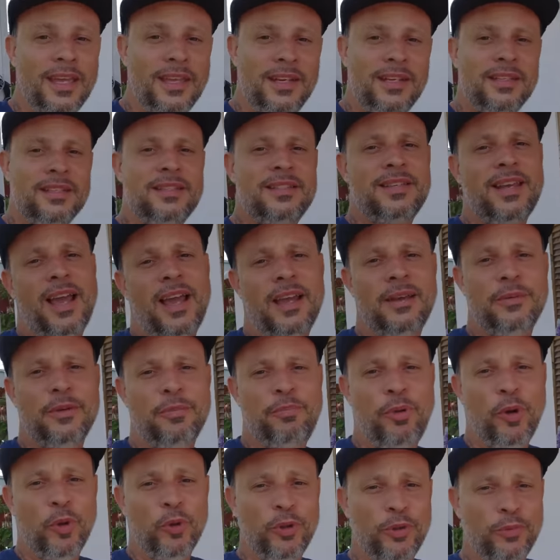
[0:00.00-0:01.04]
It is time to
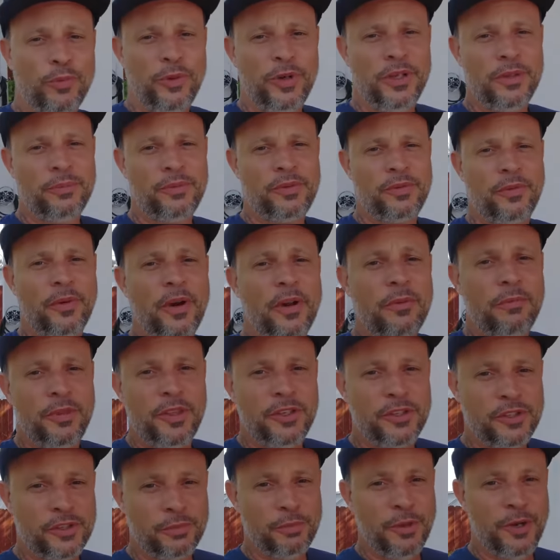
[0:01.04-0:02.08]
pull the ribs from
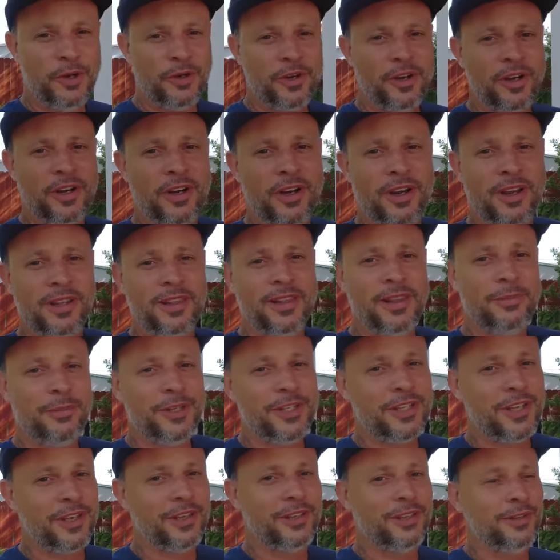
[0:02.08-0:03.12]
the smoker, and let
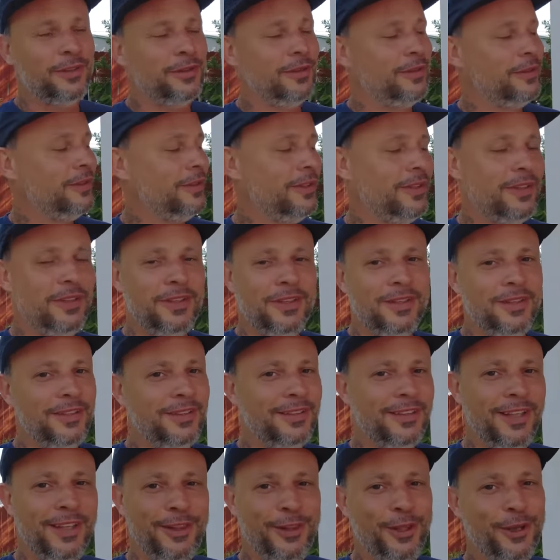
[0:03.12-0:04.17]
me tell you,
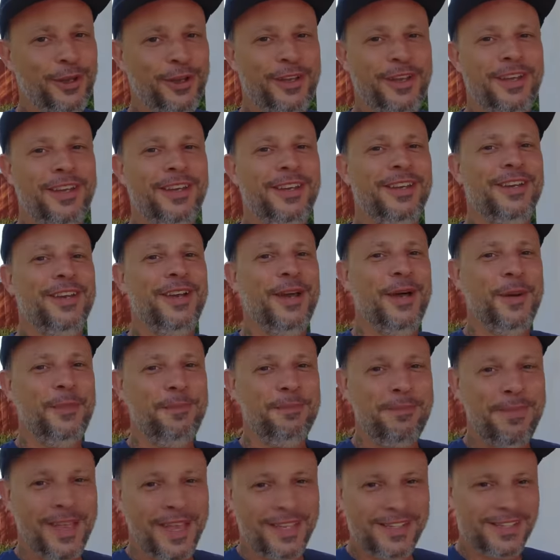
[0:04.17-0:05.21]
they look
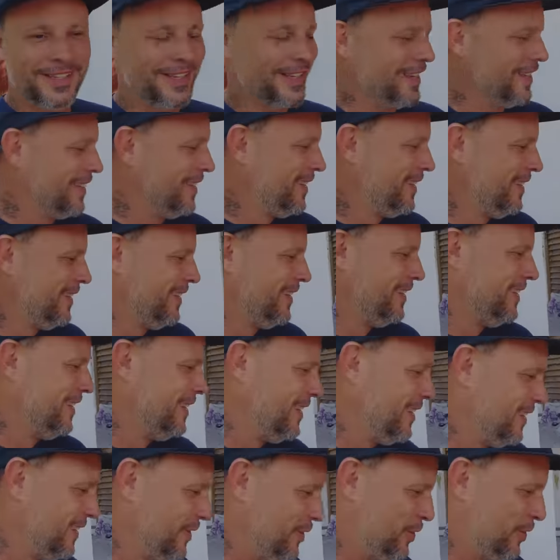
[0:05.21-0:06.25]
amazing.
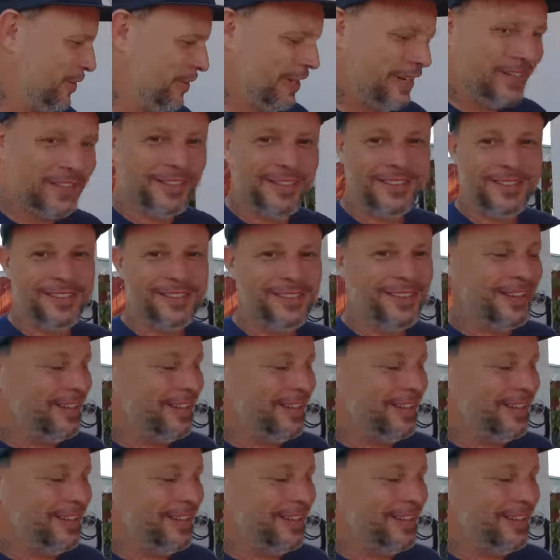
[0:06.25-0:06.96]
Check this